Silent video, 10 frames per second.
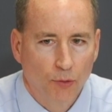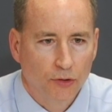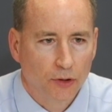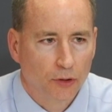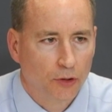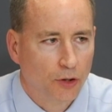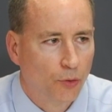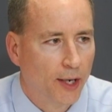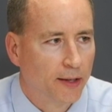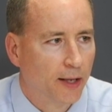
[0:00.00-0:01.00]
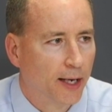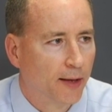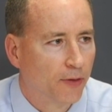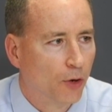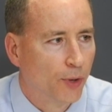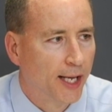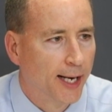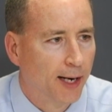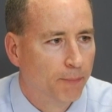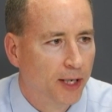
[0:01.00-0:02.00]
was the, the great thing. I thought we had
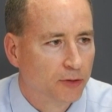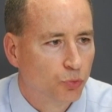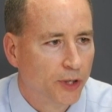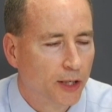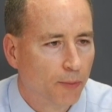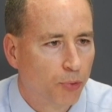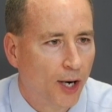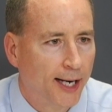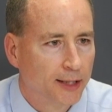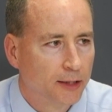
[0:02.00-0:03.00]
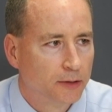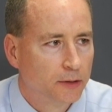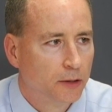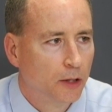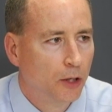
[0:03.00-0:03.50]
our best week of practice.